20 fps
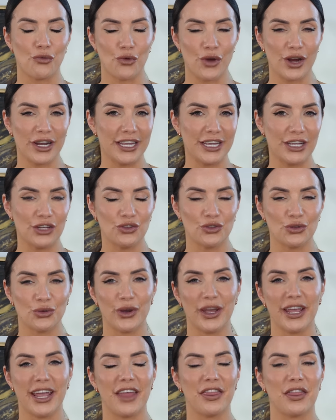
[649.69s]
really
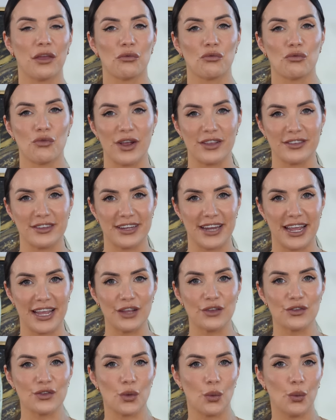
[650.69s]
enjoy and that
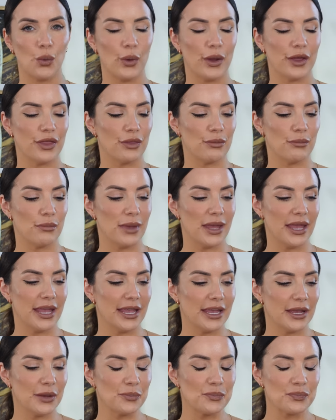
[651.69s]
resonates with
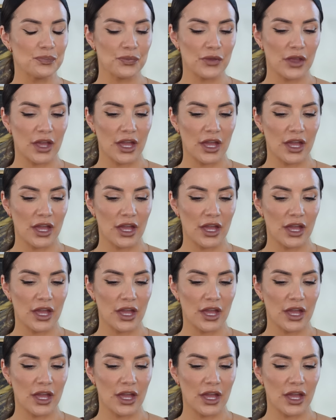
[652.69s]
me.